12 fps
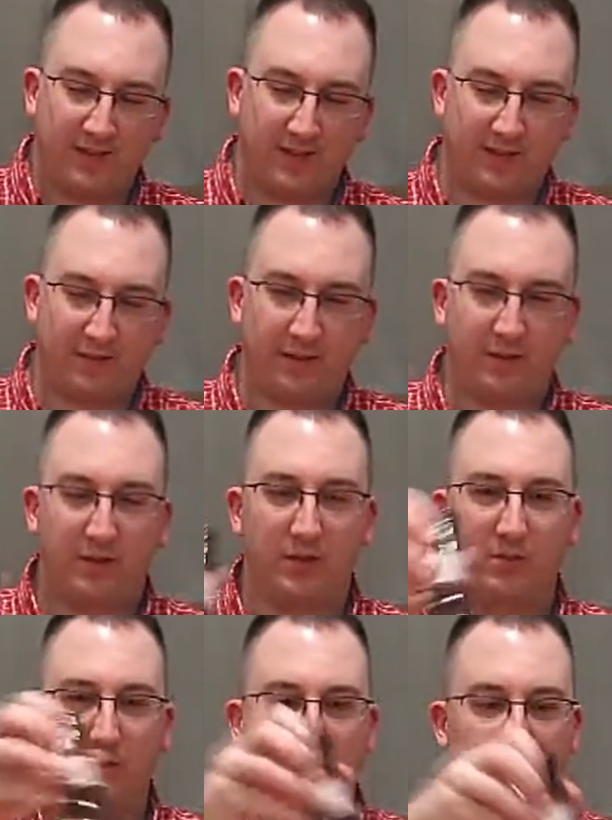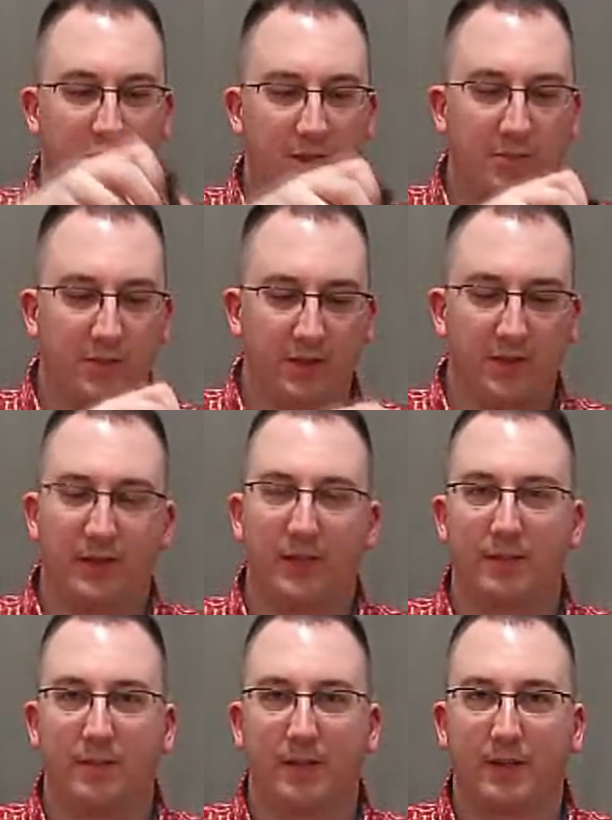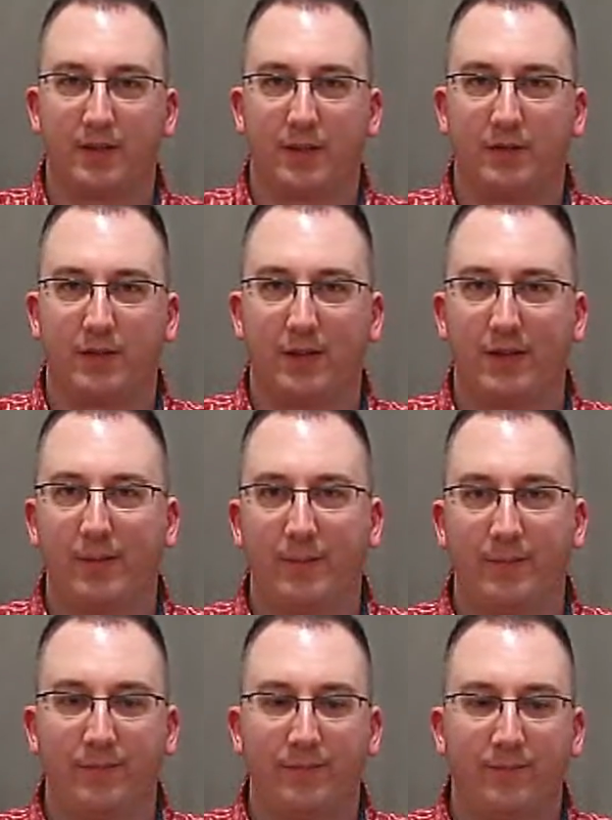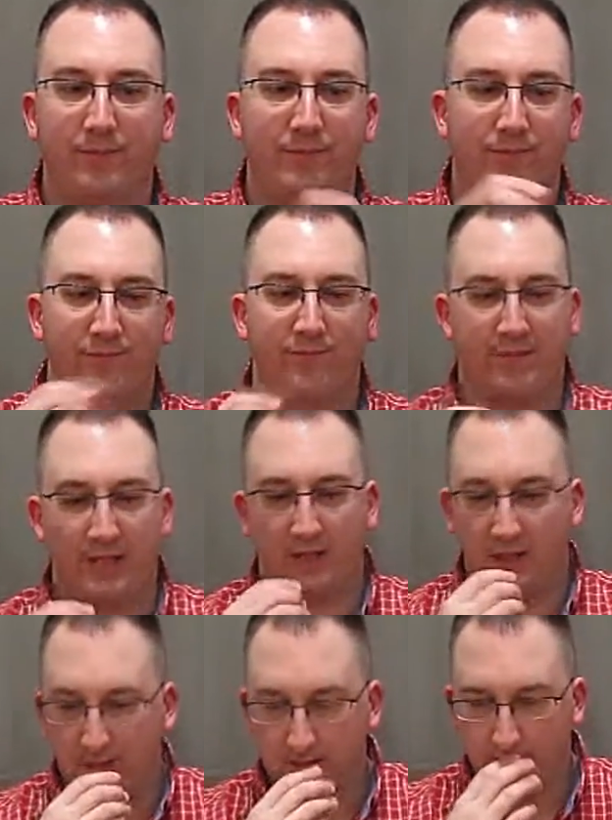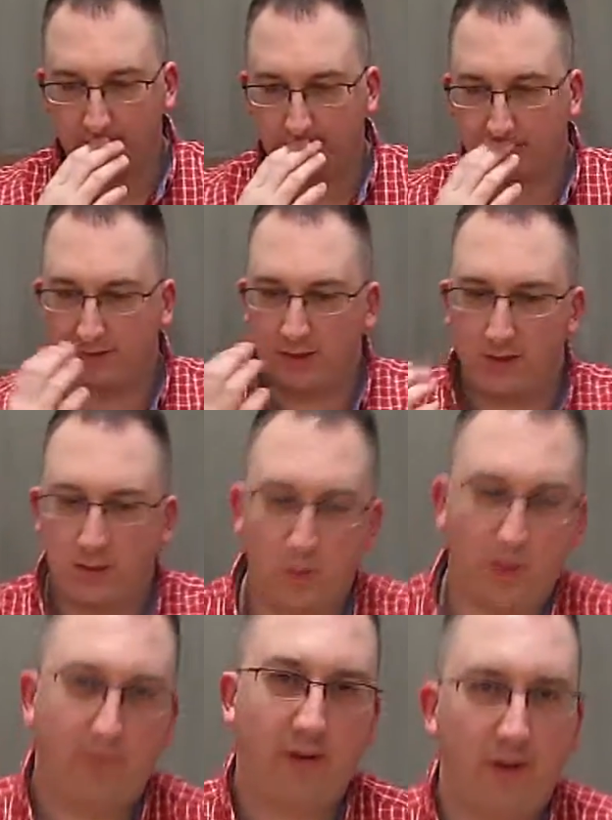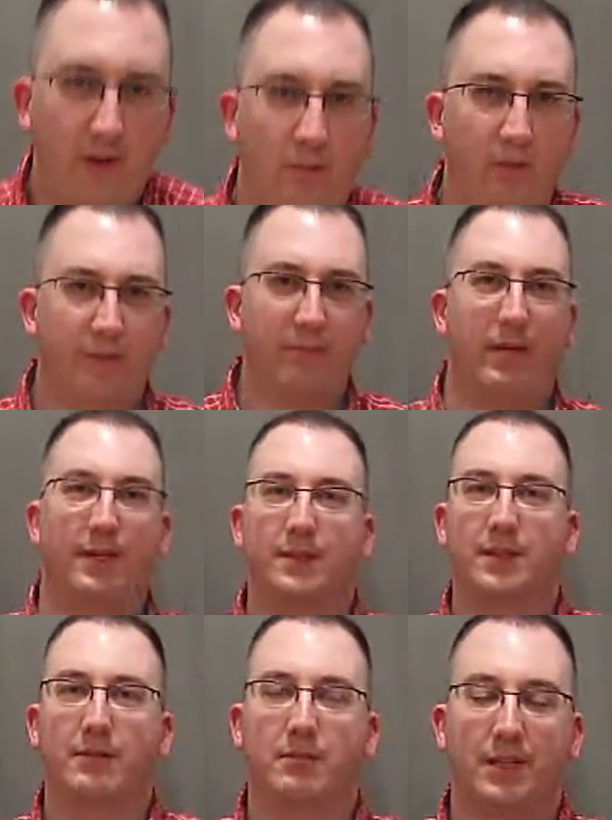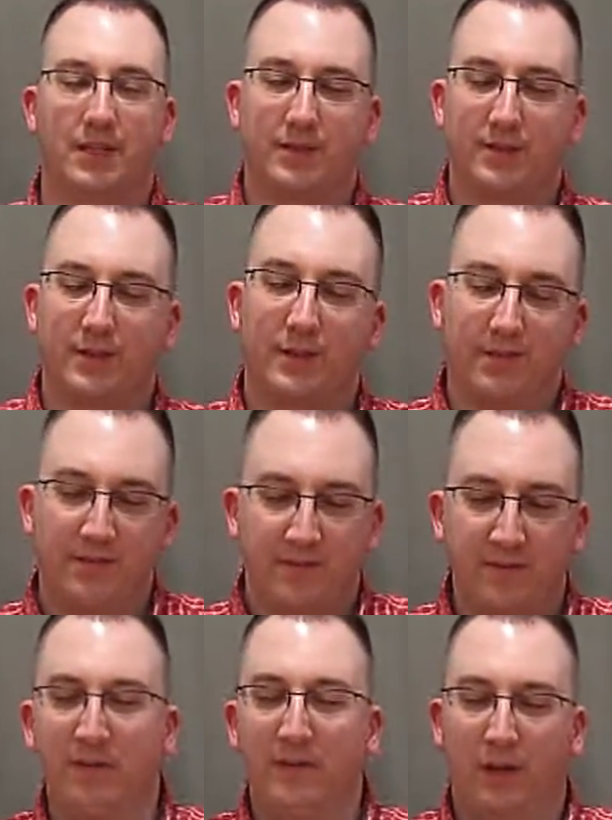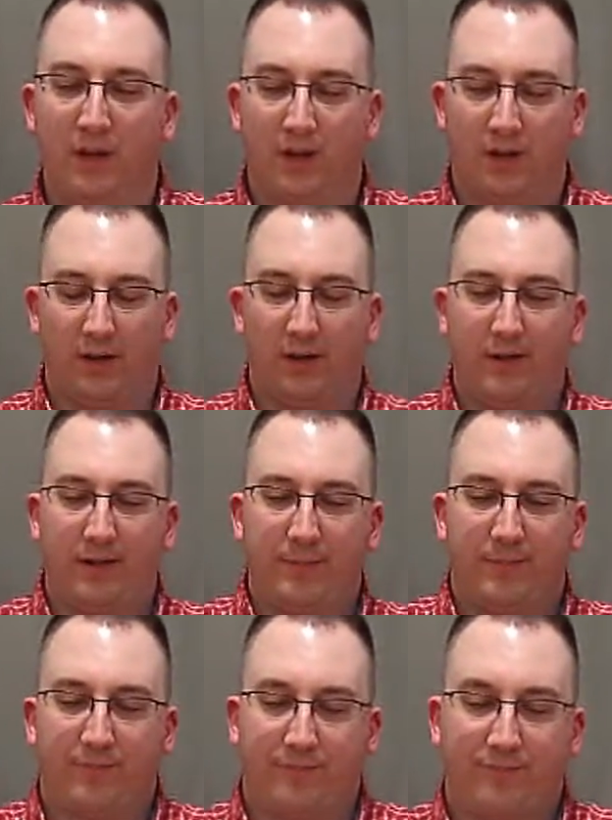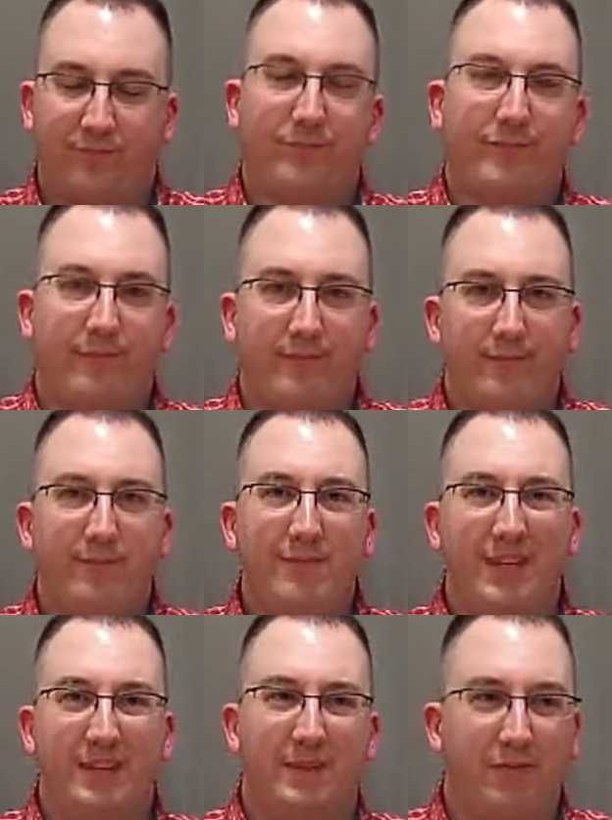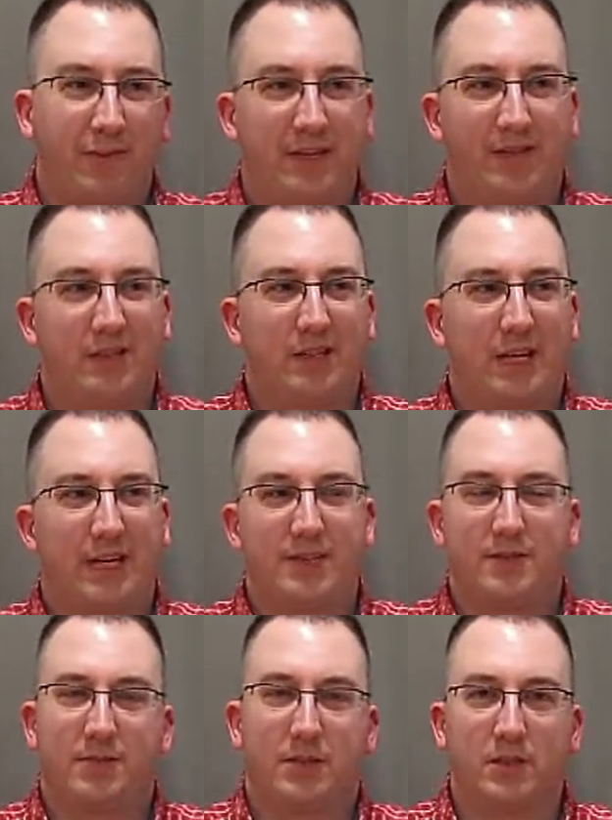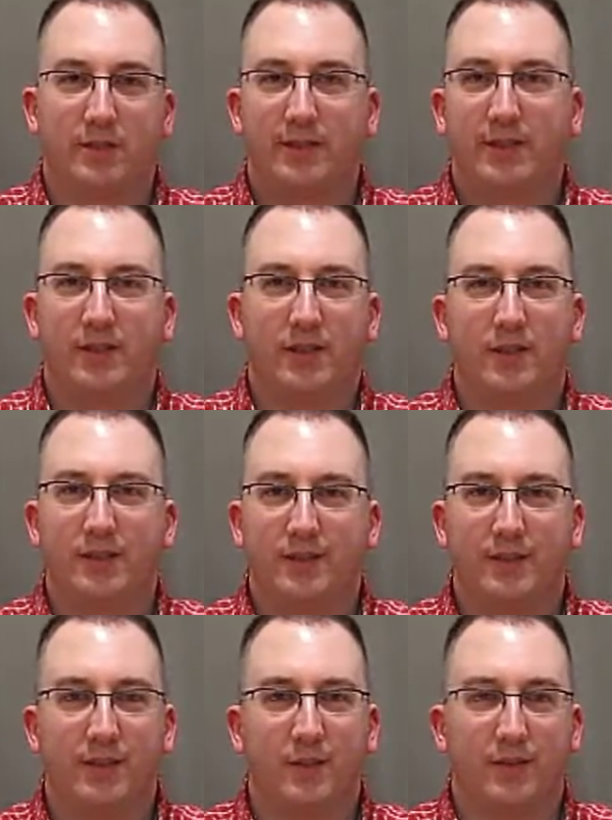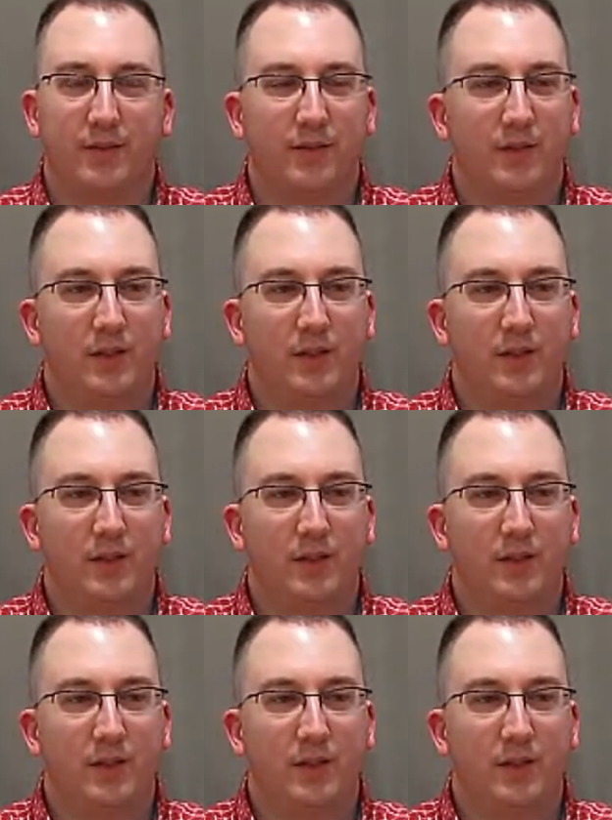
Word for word: Definitely one of the better American IPAs I've had and um, but it's not quite up there with the best of the best. Um, the flavor, as really you know,